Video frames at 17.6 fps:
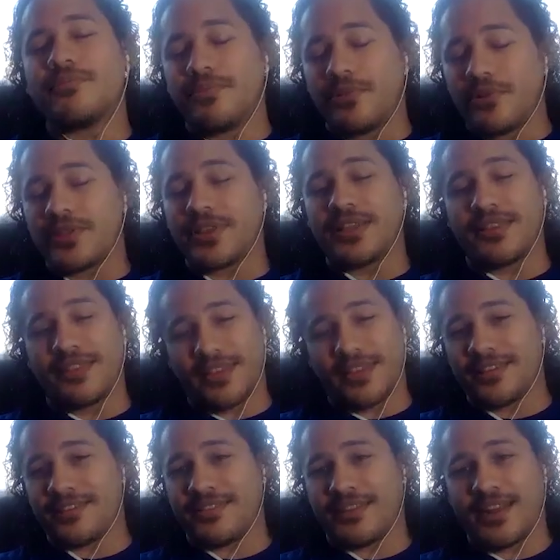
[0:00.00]
important
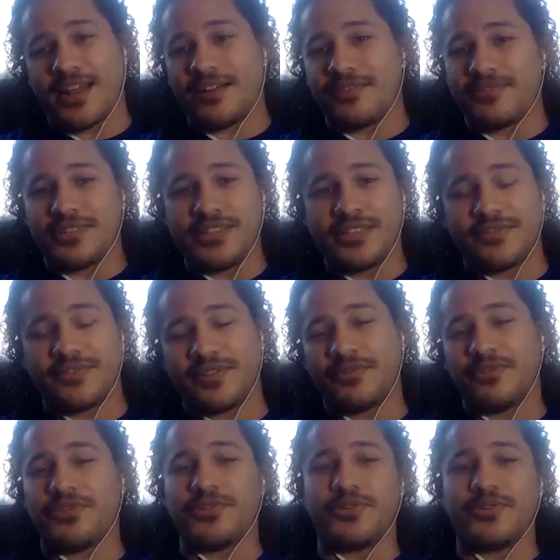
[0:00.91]
things that I've learned
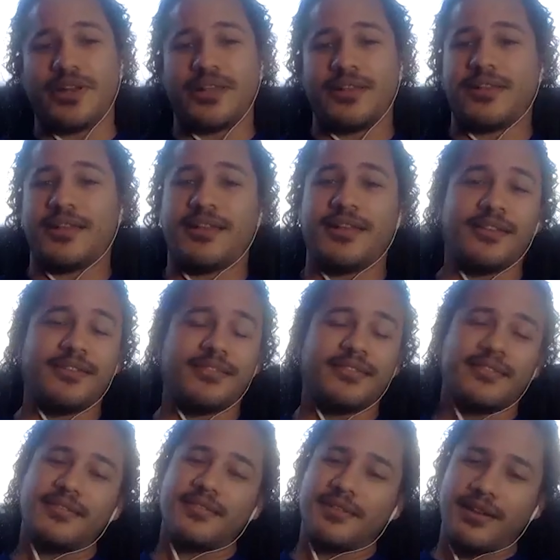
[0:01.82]
from judo, and
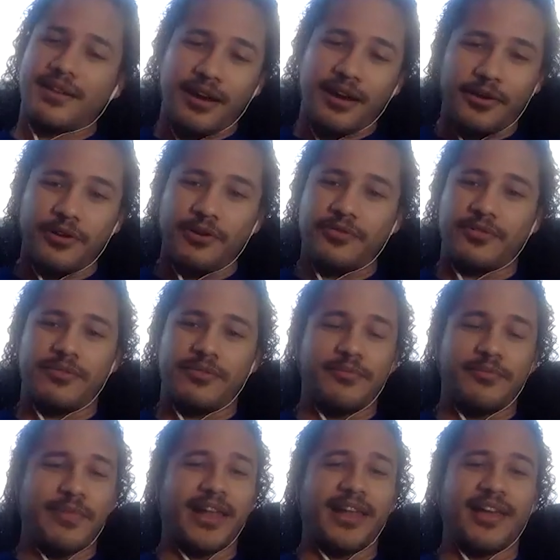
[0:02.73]
that's carried over
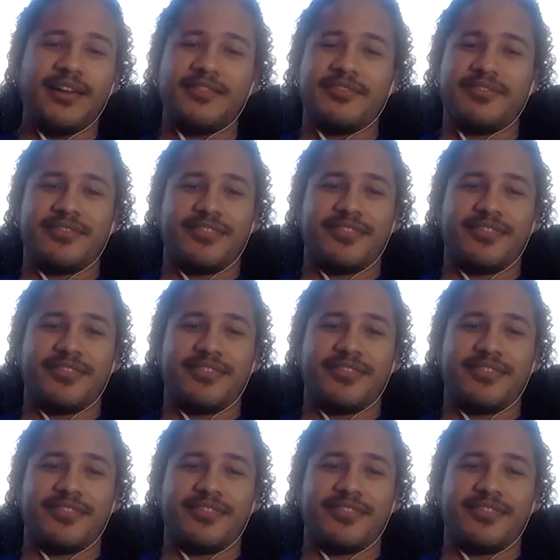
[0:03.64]
in my life.